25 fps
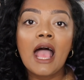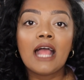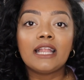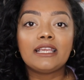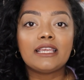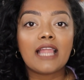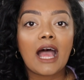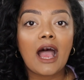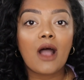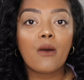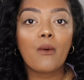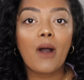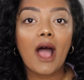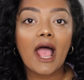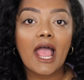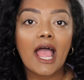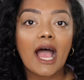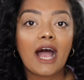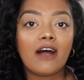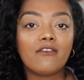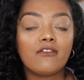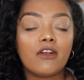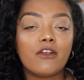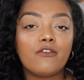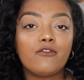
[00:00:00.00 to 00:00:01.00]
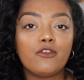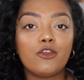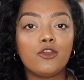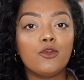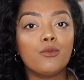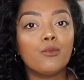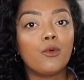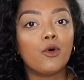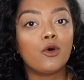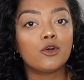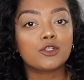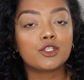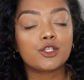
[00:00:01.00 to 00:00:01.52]
Now I have a few
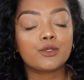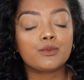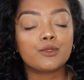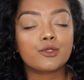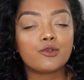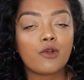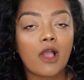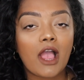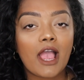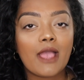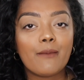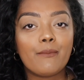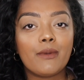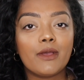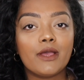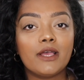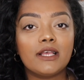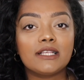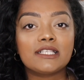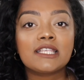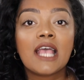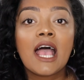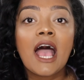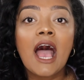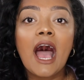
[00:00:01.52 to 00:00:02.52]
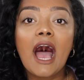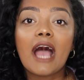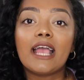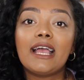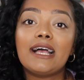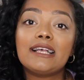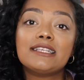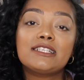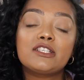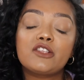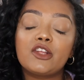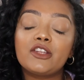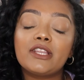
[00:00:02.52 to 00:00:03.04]
more subscribers. I
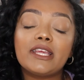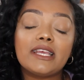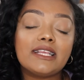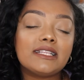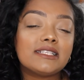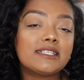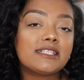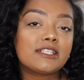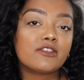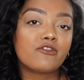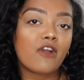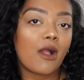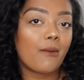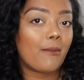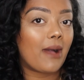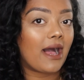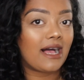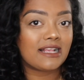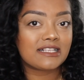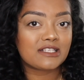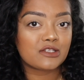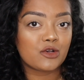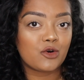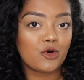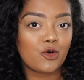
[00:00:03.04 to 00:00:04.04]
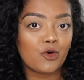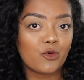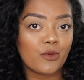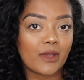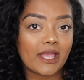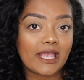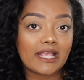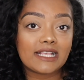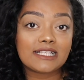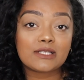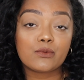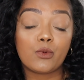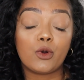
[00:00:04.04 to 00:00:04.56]
asked on Instagram as
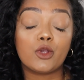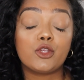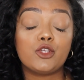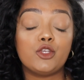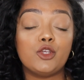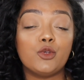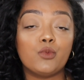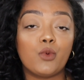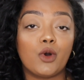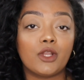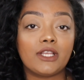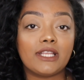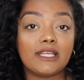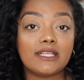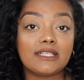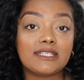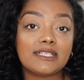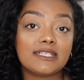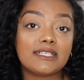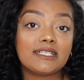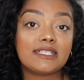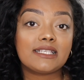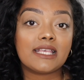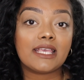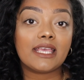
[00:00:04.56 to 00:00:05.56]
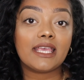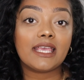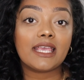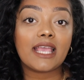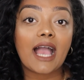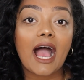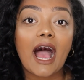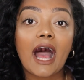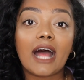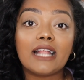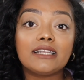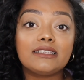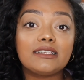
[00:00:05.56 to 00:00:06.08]
always what you wanted to see,
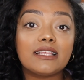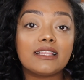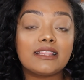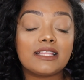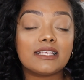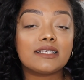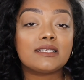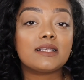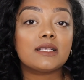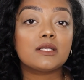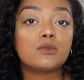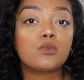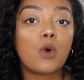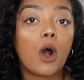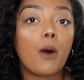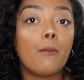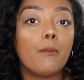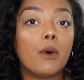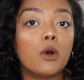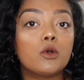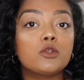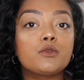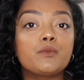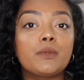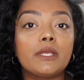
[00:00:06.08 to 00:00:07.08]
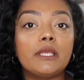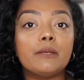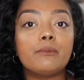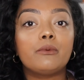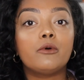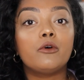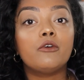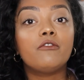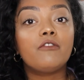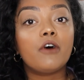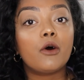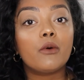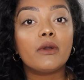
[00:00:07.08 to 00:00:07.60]
and this is what most
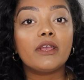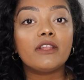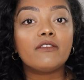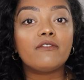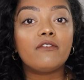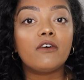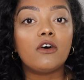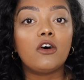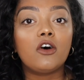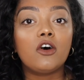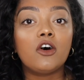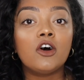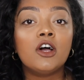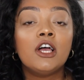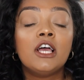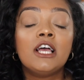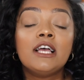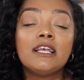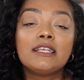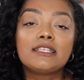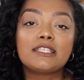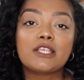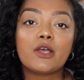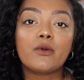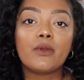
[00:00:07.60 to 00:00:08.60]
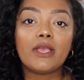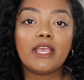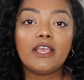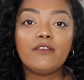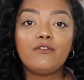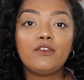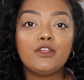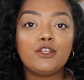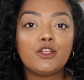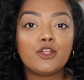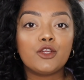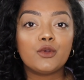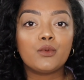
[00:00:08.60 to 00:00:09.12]
people voted for. So
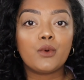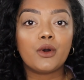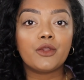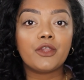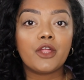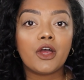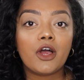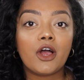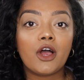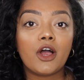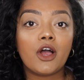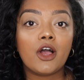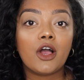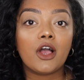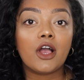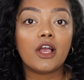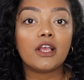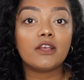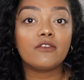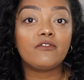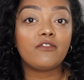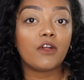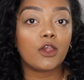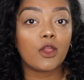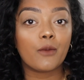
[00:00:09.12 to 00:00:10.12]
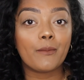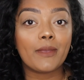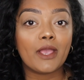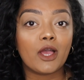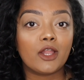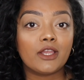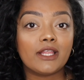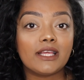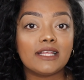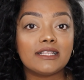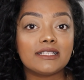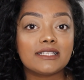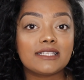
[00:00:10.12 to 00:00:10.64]
if you do want to follow me
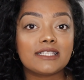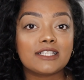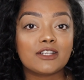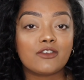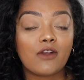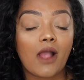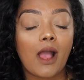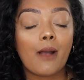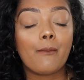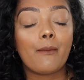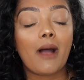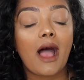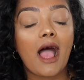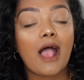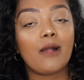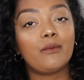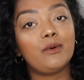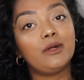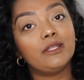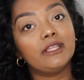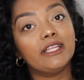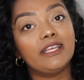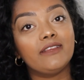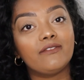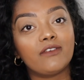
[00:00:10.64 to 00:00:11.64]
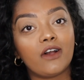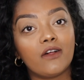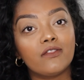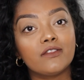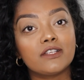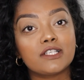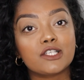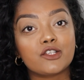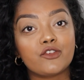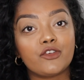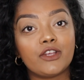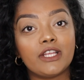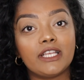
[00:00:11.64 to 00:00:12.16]
on Instagram, I will leave it on the
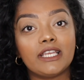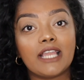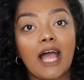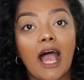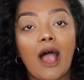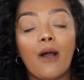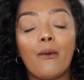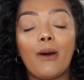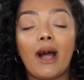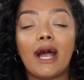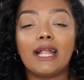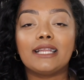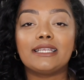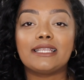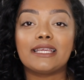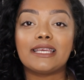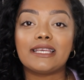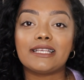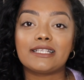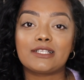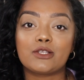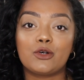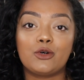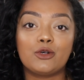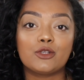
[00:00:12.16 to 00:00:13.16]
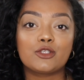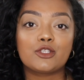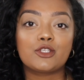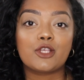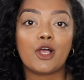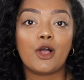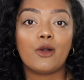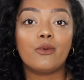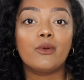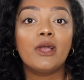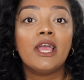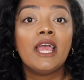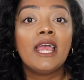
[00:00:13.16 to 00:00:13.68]
screen now, and it is
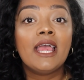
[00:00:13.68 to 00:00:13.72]
also